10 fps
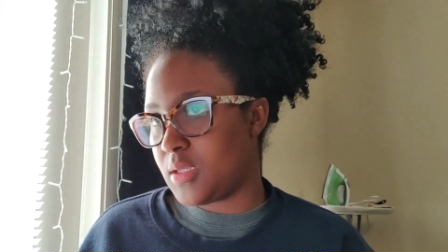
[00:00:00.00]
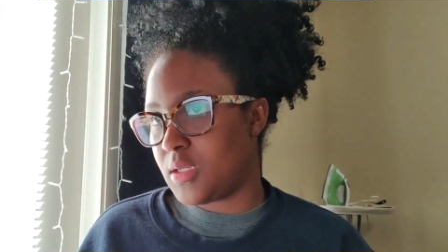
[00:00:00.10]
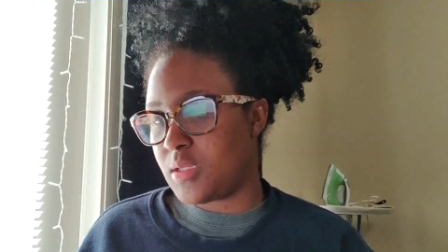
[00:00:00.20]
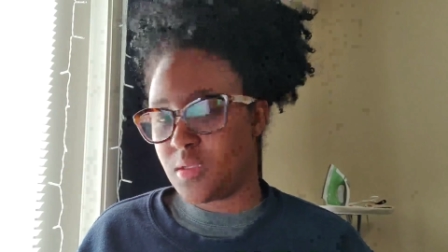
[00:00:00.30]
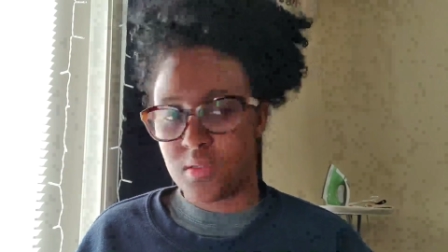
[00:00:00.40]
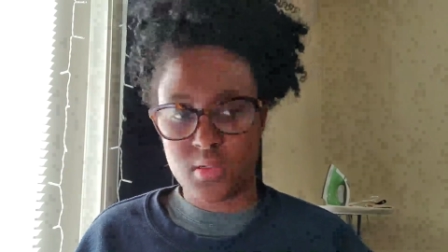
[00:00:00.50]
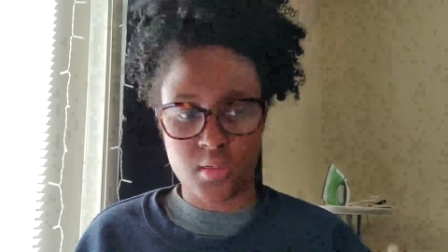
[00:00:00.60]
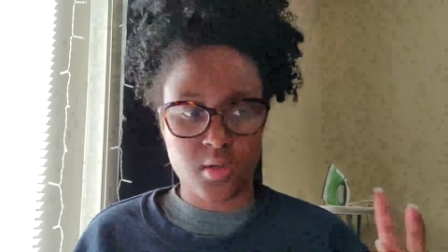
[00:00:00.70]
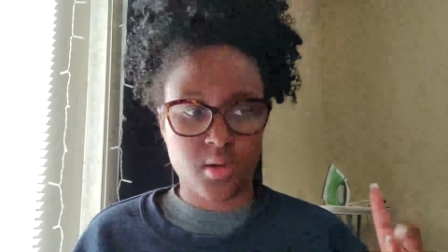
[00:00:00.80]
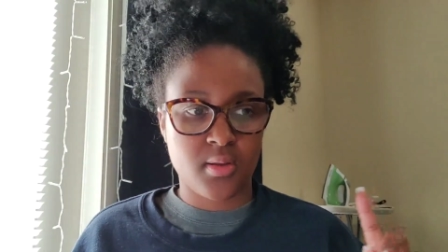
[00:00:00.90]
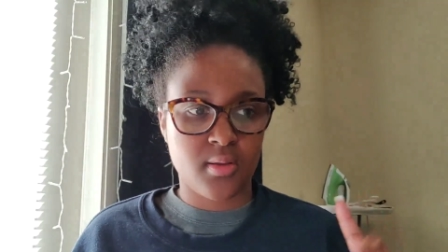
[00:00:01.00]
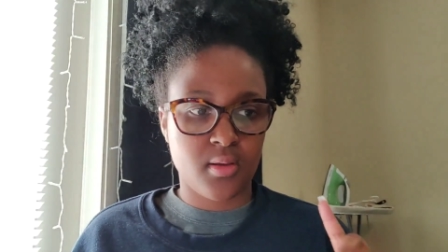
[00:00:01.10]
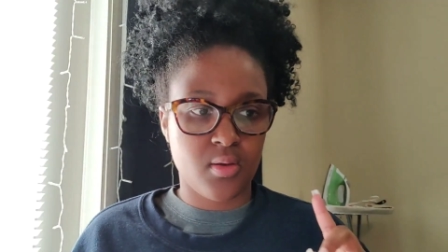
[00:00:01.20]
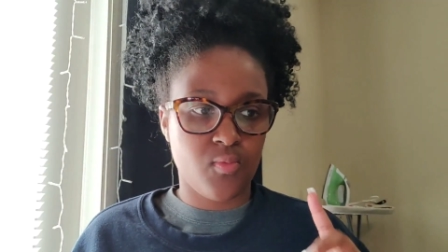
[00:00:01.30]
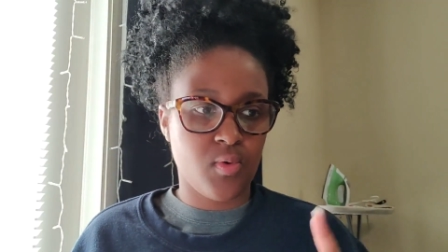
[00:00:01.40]
and then
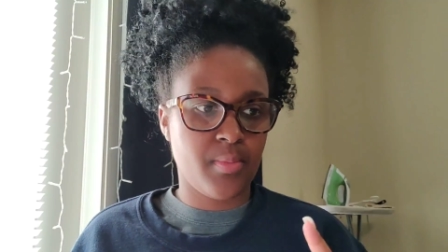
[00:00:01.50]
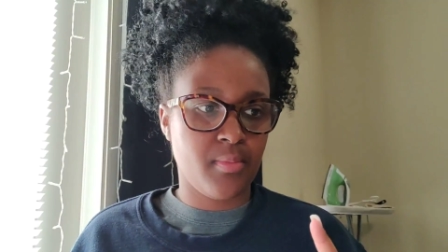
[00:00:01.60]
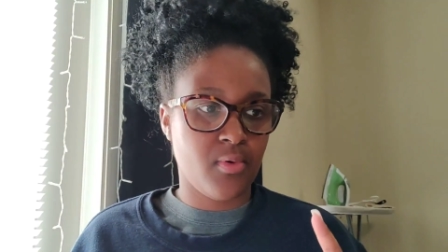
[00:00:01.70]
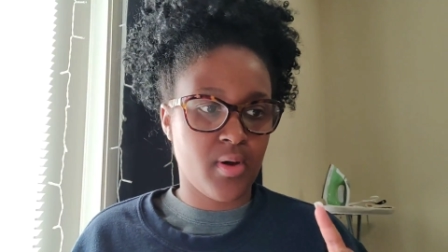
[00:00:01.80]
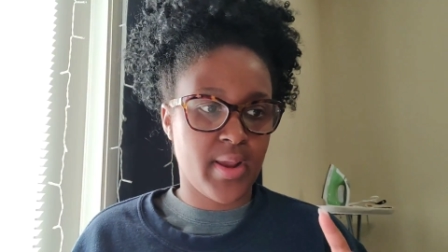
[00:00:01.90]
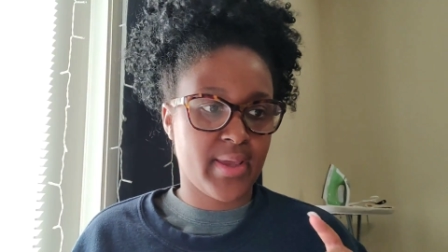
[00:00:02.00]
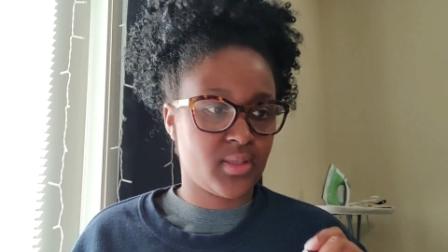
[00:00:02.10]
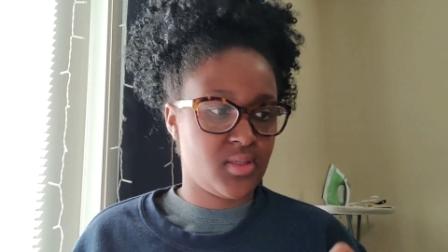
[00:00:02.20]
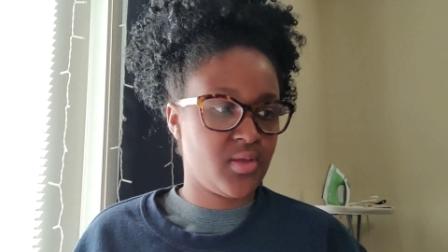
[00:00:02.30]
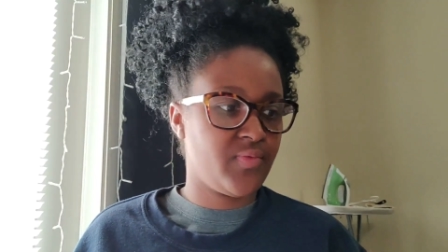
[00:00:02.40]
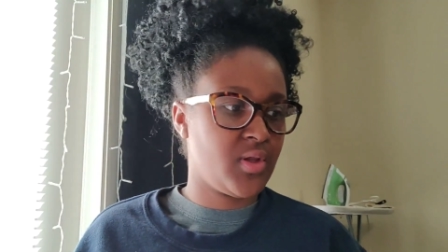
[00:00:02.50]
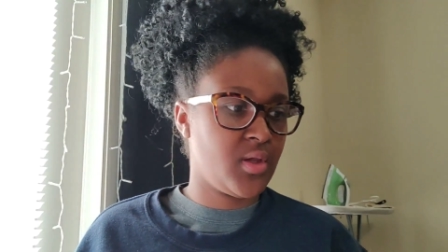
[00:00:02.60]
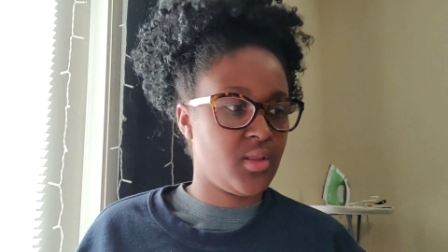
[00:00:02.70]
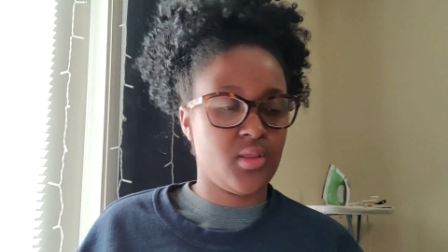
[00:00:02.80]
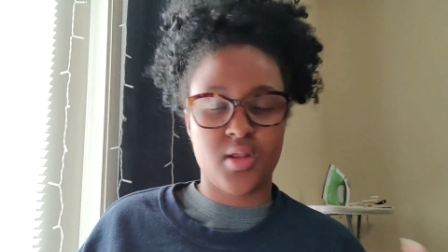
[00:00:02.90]
one more
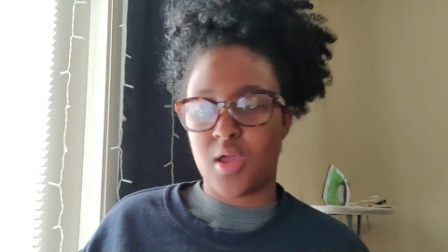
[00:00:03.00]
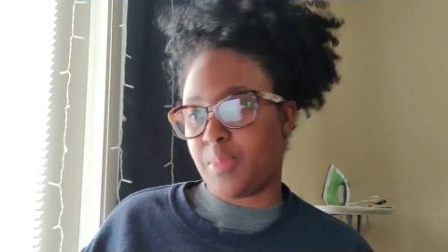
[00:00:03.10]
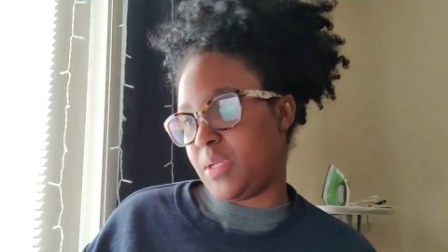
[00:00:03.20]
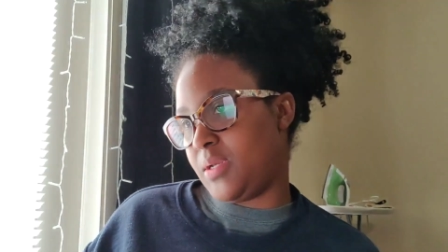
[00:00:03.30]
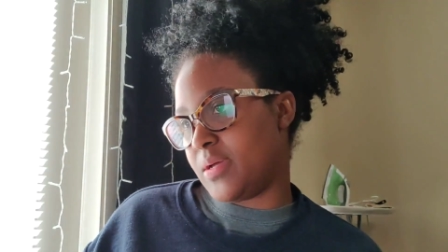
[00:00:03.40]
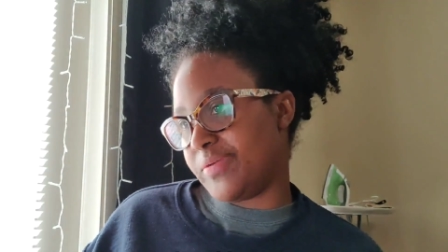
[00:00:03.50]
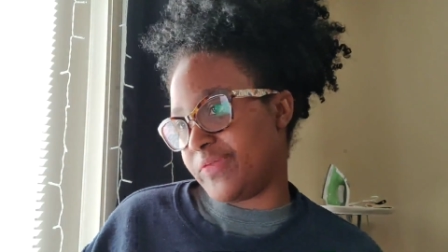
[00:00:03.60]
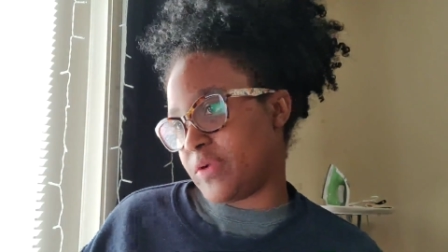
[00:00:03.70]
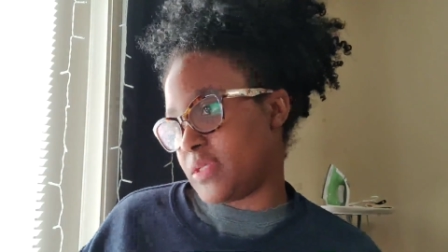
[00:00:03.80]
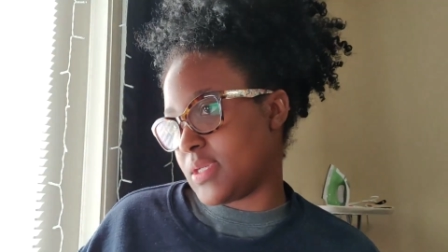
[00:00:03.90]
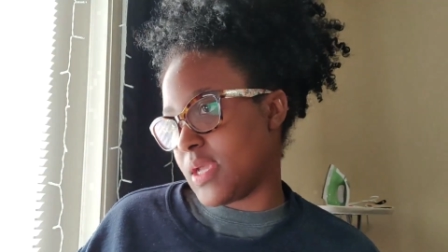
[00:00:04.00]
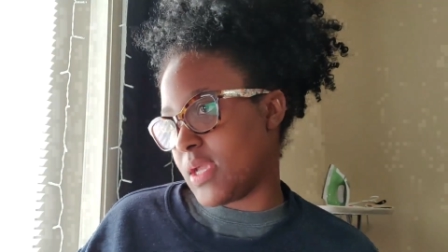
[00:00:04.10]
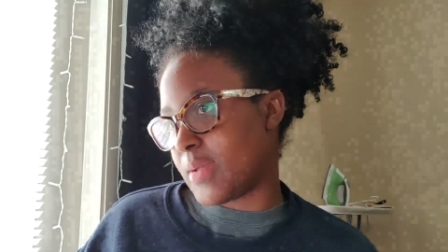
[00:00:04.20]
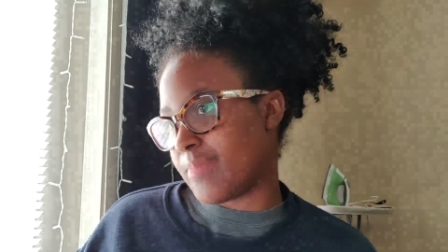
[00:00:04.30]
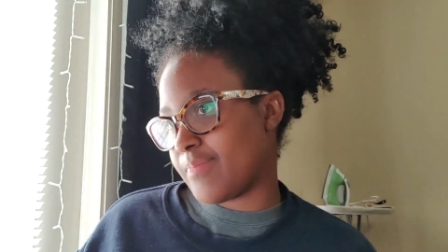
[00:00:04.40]
activity and then I'll be done for
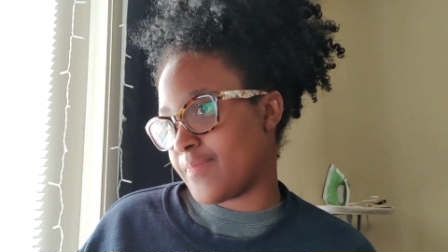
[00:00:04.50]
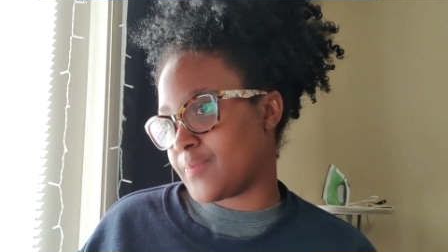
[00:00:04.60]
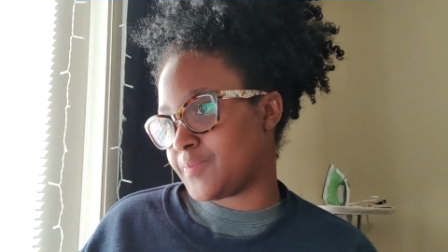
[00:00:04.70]
today